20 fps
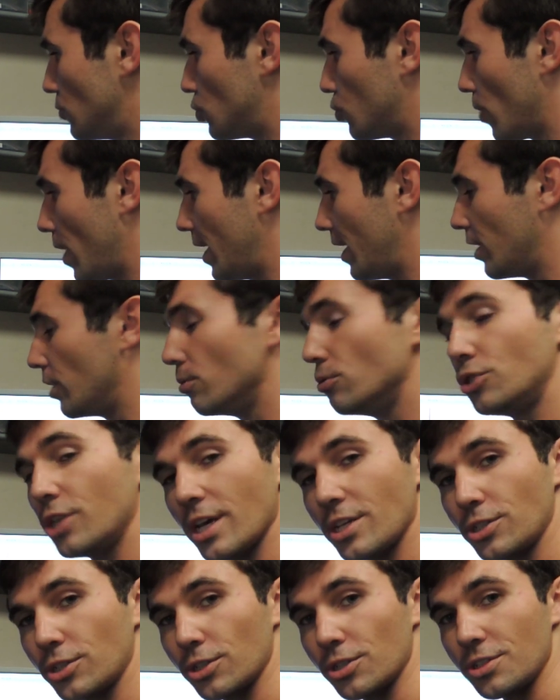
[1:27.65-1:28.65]
Training new
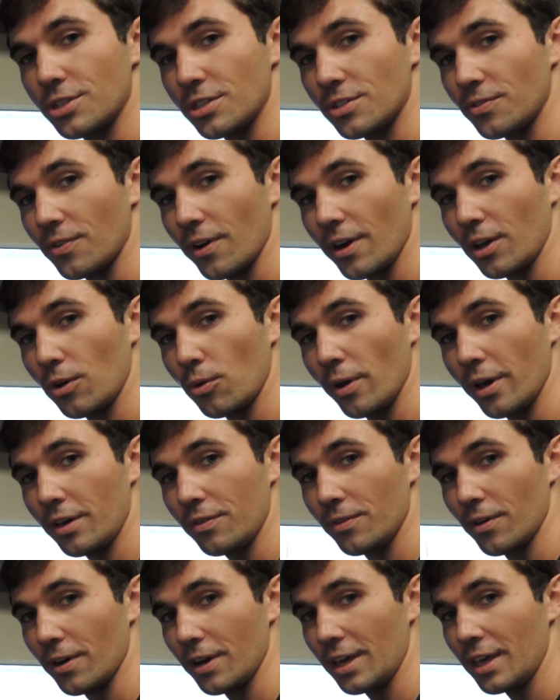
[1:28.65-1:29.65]
gestures is very
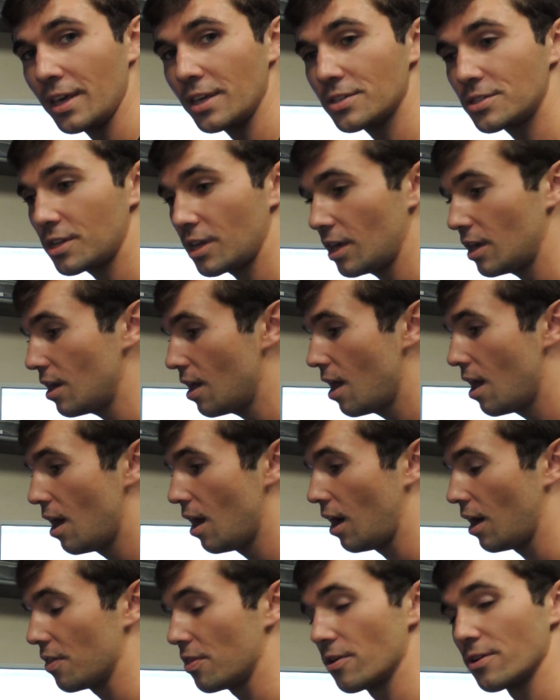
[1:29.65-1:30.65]
quick, very easy.
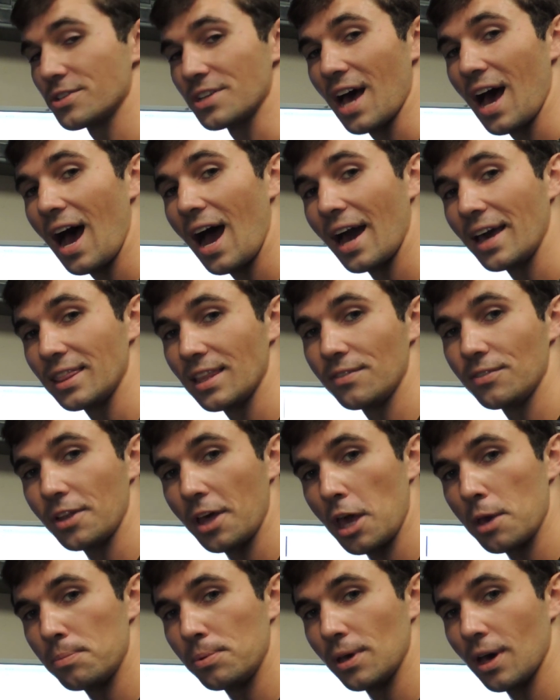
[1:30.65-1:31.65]
There's a high-level
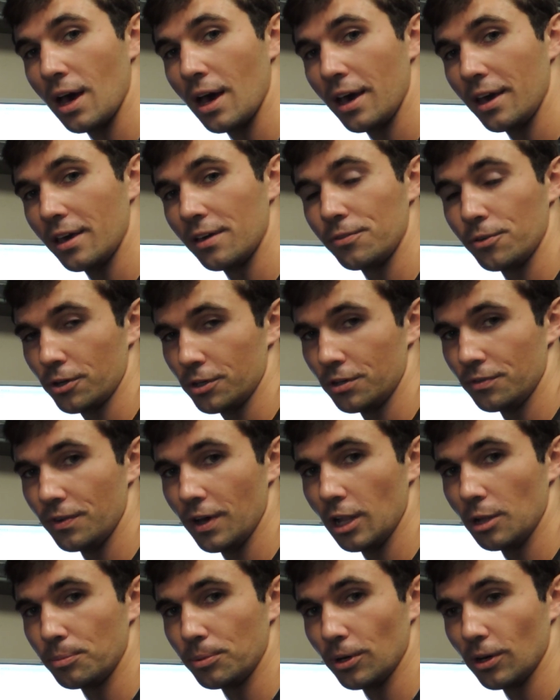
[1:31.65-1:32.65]
API if you're a
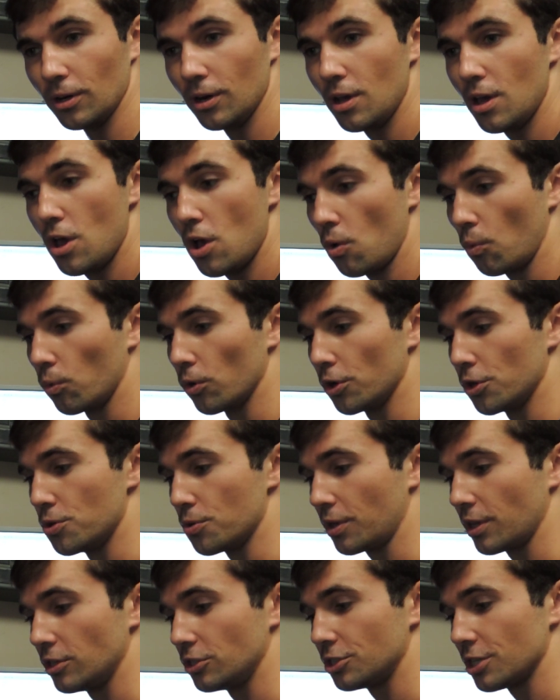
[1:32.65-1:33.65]
developer where
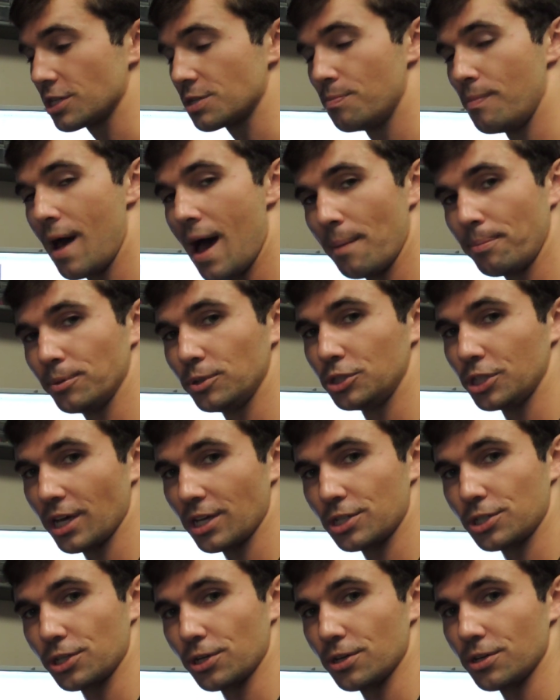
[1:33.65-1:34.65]
you can just map
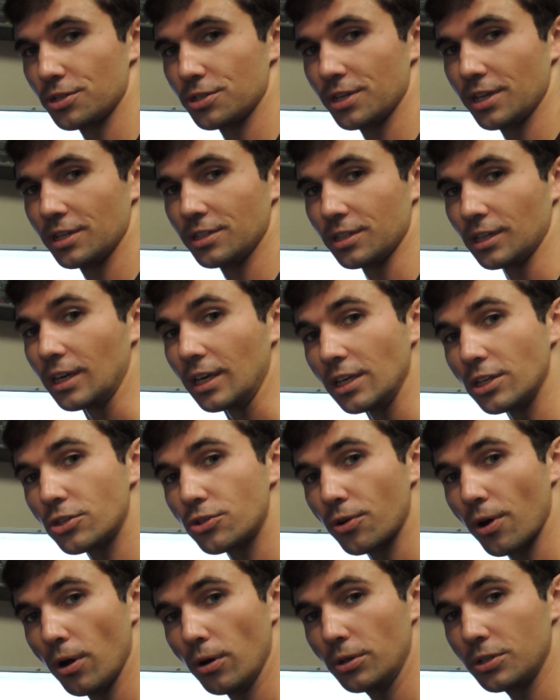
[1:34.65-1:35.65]
gestures into
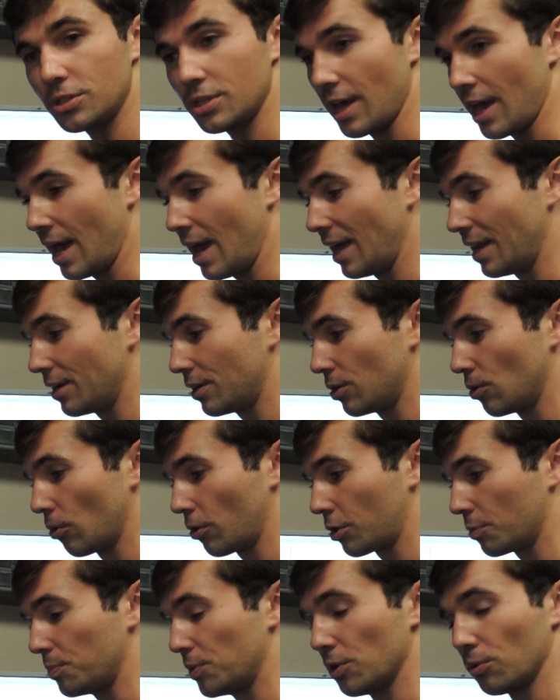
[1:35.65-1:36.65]
keystrokes and
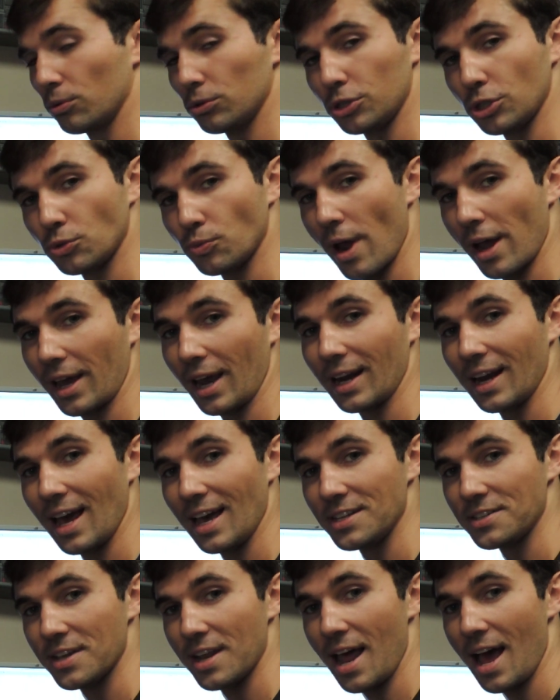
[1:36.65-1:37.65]
your computer will just
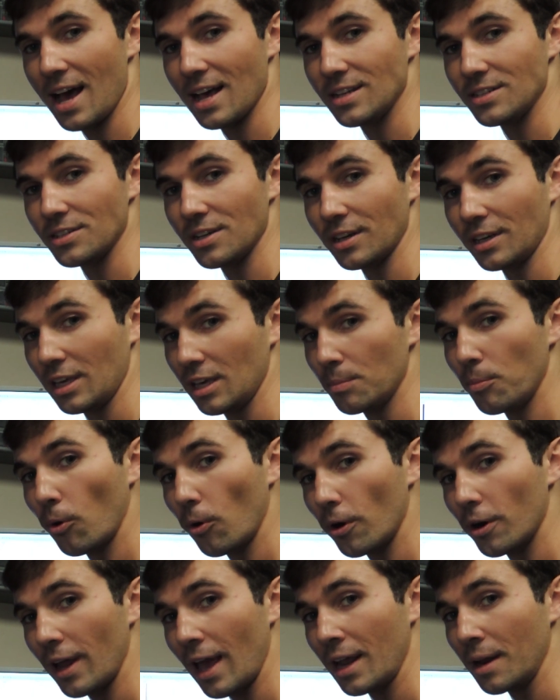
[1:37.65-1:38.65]
recognize it as a
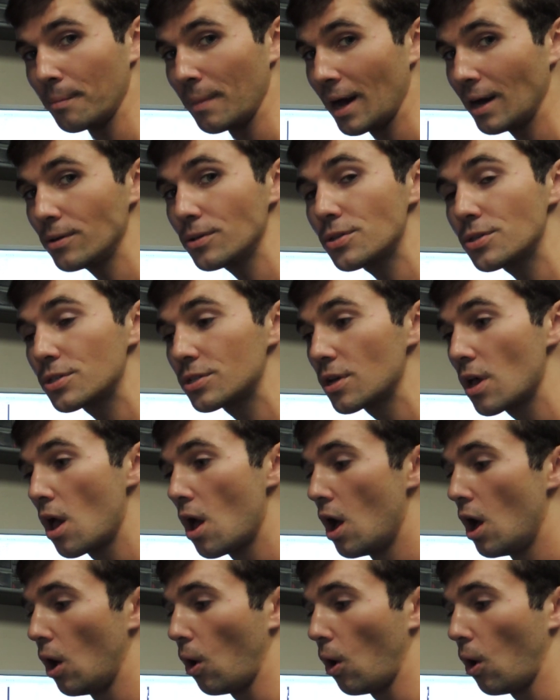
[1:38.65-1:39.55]
keyboard and a mouse.